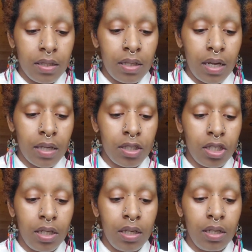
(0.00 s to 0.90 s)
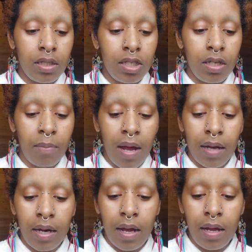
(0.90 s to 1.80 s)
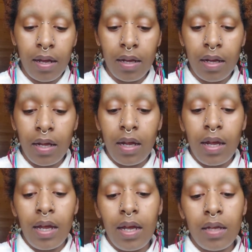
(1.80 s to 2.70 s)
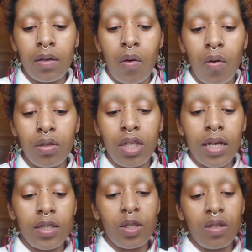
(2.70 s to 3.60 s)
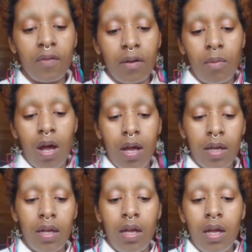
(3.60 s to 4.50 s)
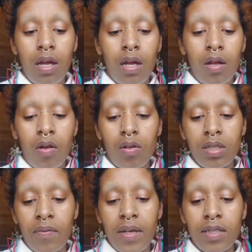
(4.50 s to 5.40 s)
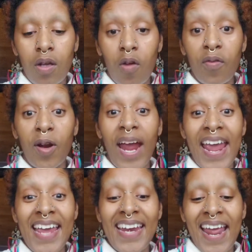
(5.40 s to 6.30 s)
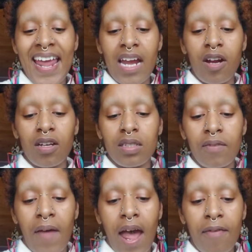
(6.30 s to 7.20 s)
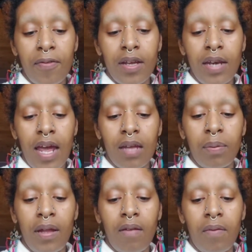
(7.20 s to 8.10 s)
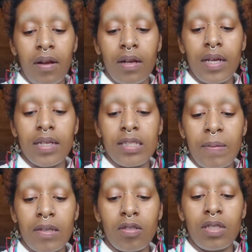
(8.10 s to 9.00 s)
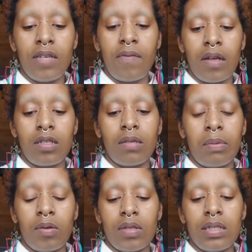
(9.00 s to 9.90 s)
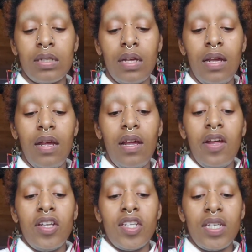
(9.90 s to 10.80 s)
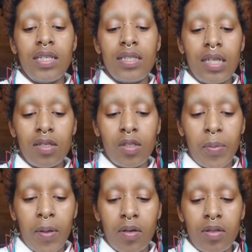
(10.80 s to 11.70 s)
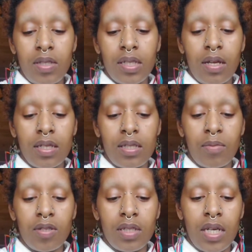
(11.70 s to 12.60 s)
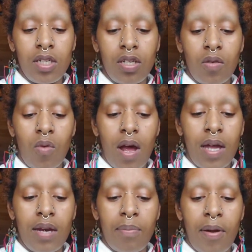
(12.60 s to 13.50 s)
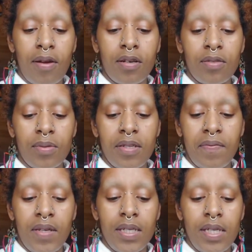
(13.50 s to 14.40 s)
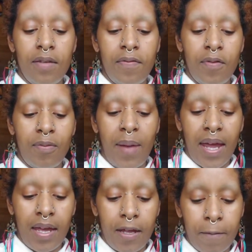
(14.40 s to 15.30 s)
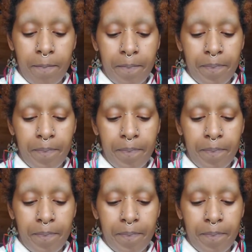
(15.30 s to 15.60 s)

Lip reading: Najimana in Colchester, Vermont, cultivates over 8 acres of African eggplant and various specialty vegetables. Janine sells her produce to customers nationwide and partners with the VT Food Bank.